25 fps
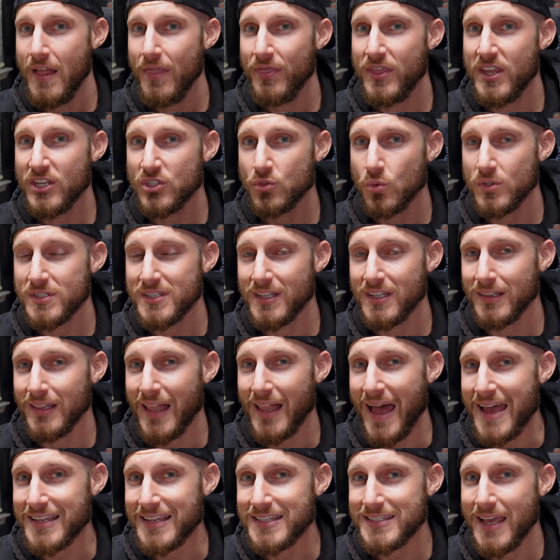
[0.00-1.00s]
This was the
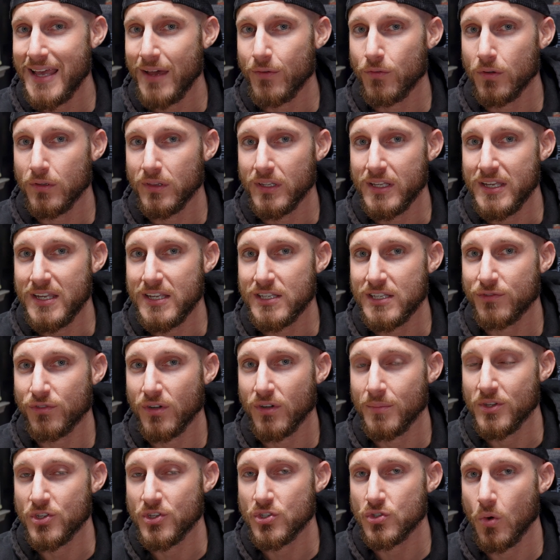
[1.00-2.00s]
last set released
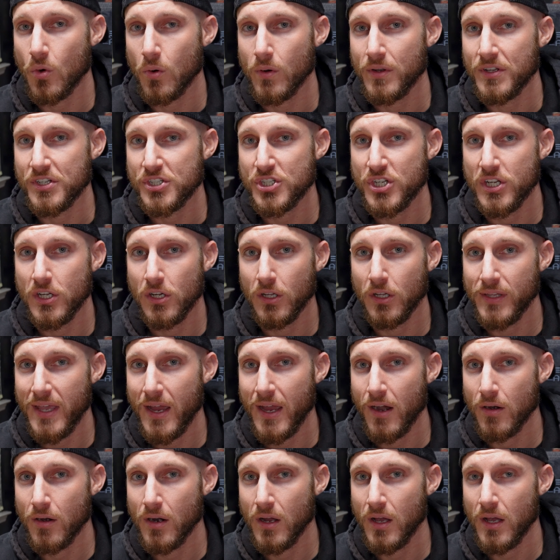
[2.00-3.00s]
from the Sword and Shield
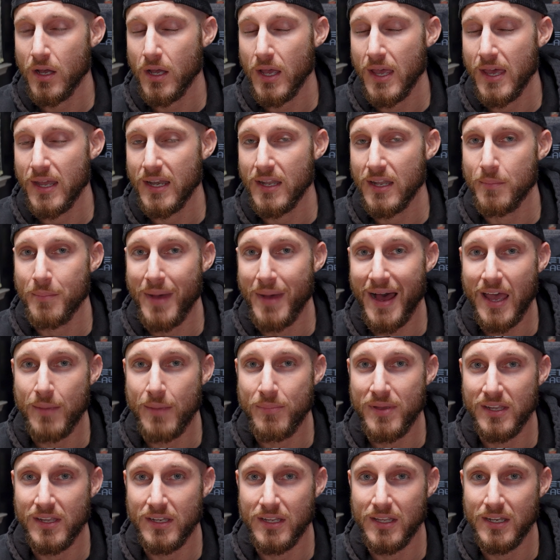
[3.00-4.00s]
era, and in my
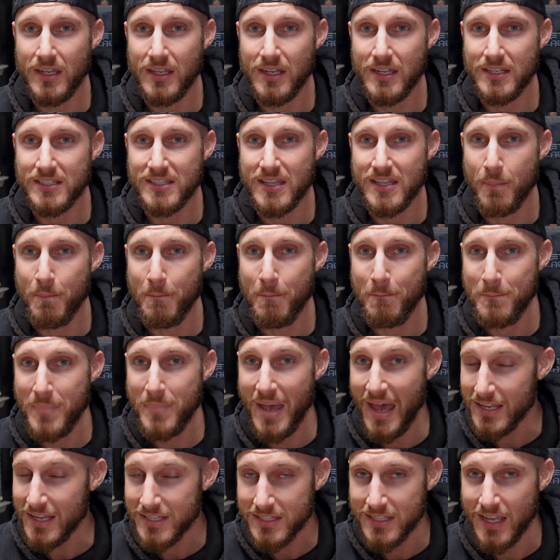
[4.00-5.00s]
opinion, it is the
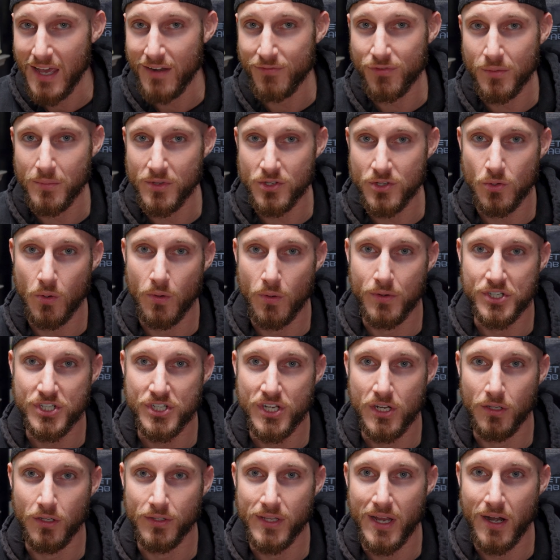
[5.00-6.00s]
best set from the Sword and
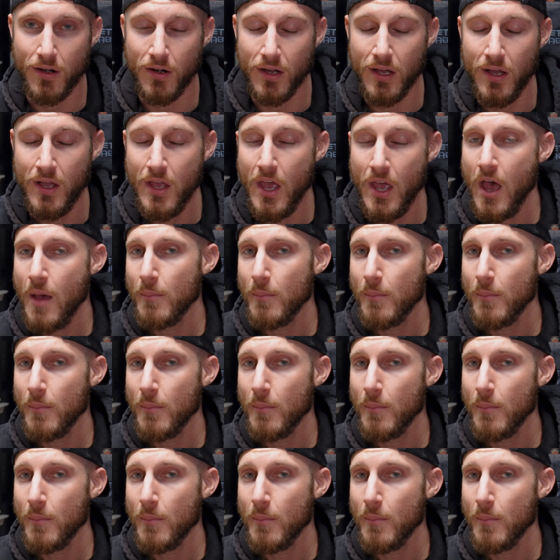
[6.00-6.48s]
Shield era.